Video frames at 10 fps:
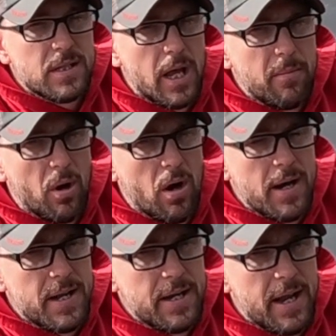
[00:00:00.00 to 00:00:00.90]
light bar, I
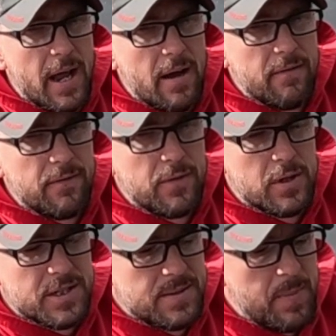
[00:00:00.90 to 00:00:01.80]
didn't have
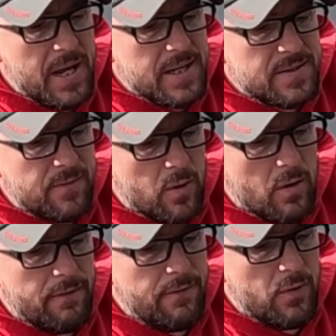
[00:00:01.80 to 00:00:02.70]
the space for
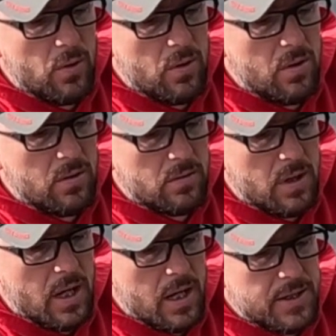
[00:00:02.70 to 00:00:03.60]
a full
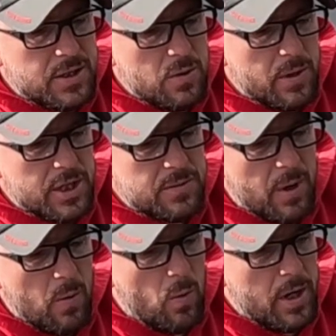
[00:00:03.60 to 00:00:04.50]
2-inch
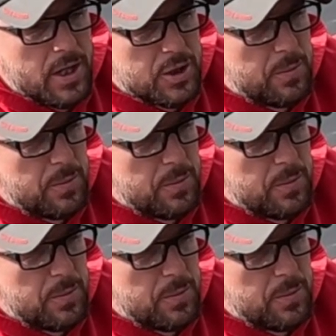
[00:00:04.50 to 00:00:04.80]
by 1-inch